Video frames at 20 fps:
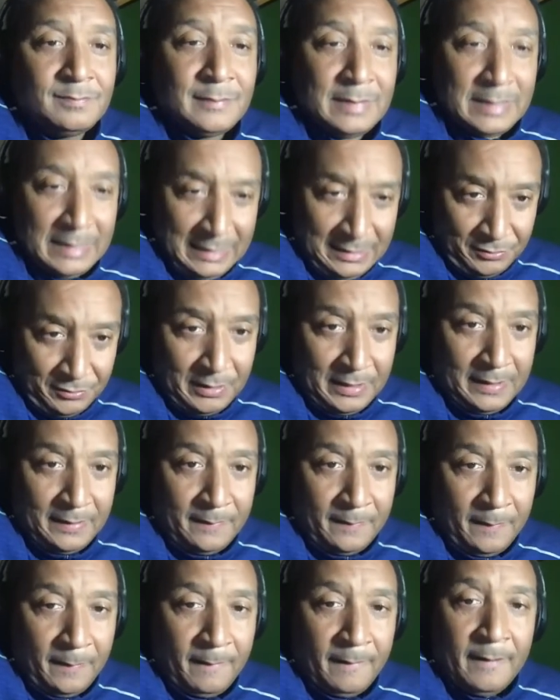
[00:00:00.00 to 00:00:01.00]
That's right.
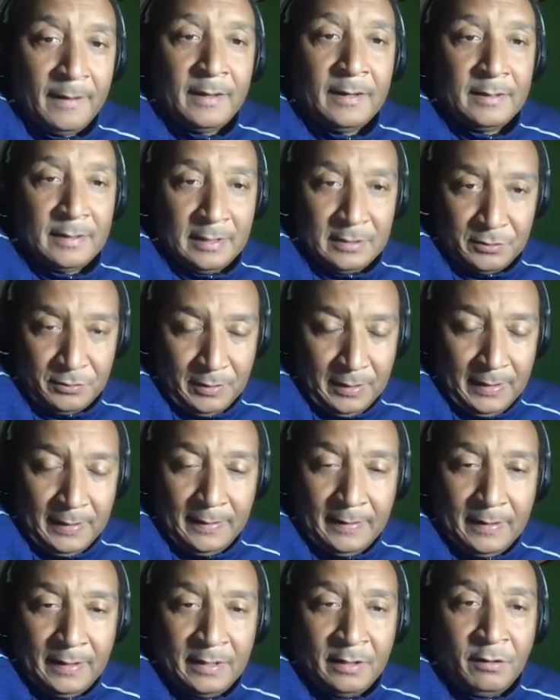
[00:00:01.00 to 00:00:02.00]
That's right.
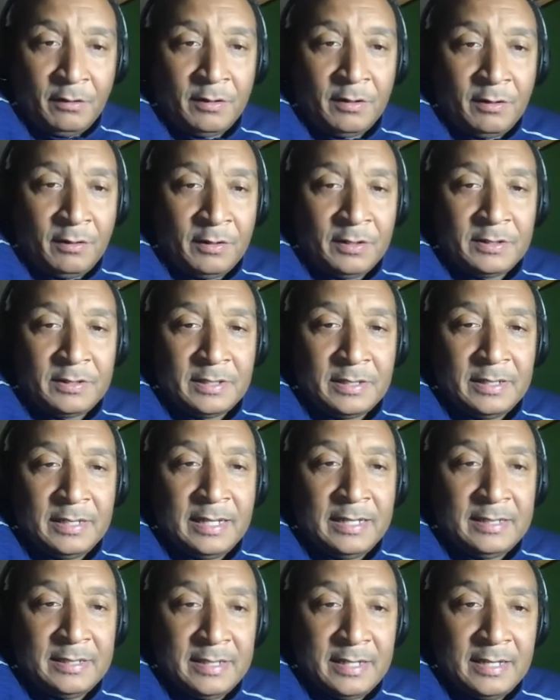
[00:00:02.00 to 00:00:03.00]
And only thing
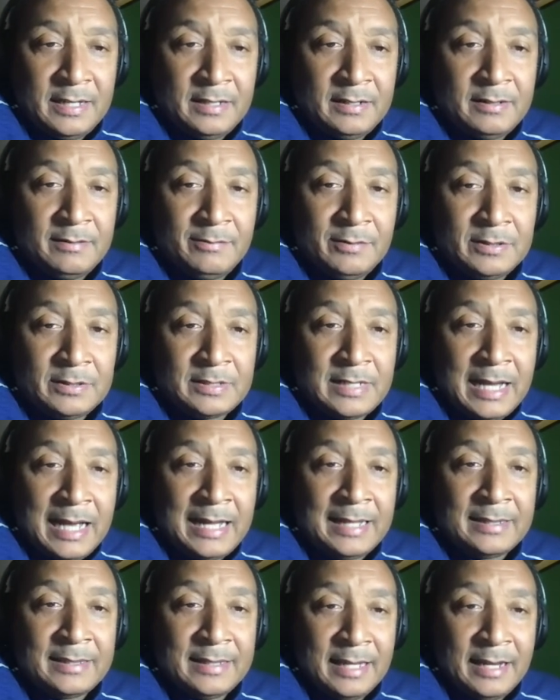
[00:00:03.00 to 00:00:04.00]
they did was
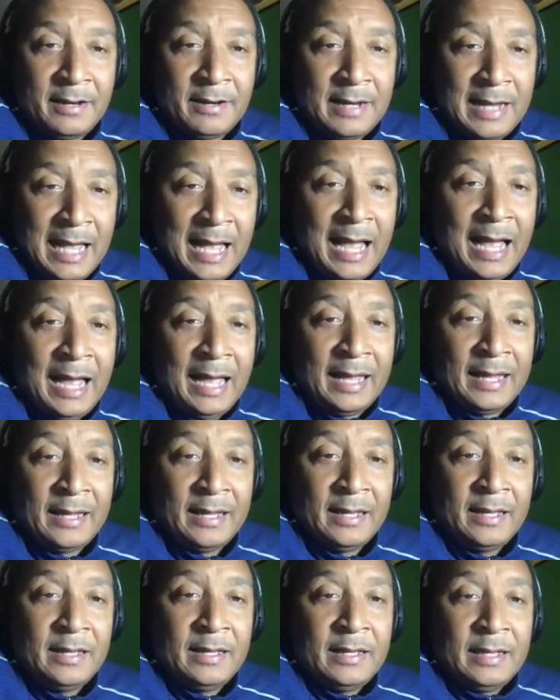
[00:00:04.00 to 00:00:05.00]
got their guy
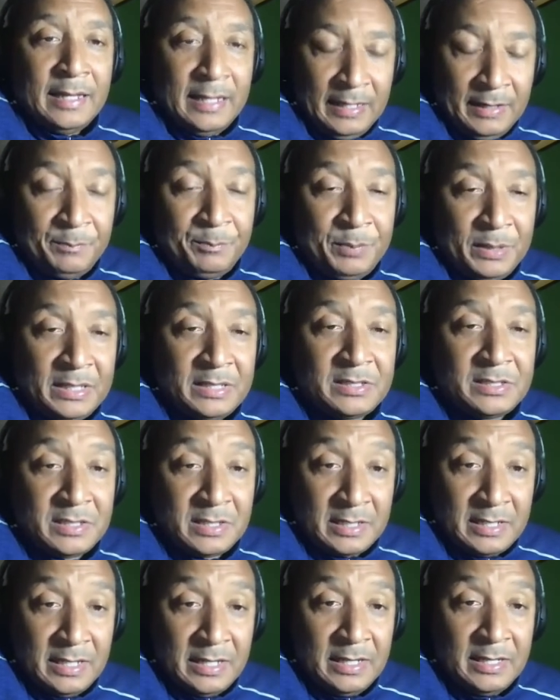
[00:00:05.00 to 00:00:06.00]
impeached
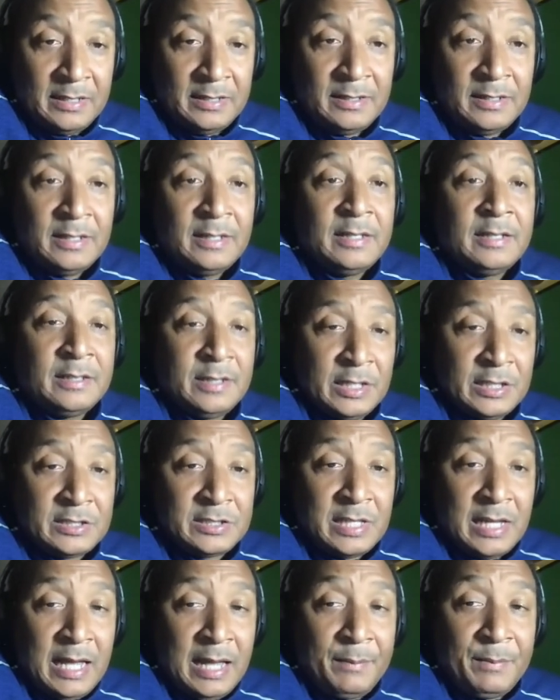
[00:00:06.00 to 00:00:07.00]
again. This
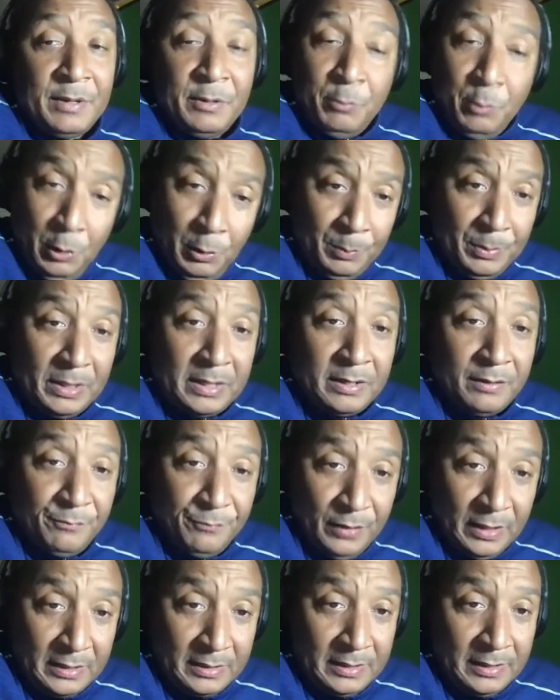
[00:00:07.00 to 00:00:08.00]
time he will be
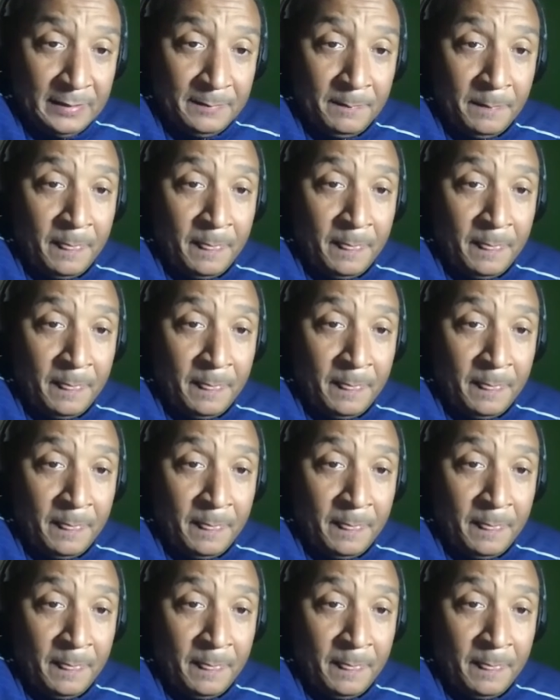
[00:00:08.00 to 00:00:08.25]
convicted,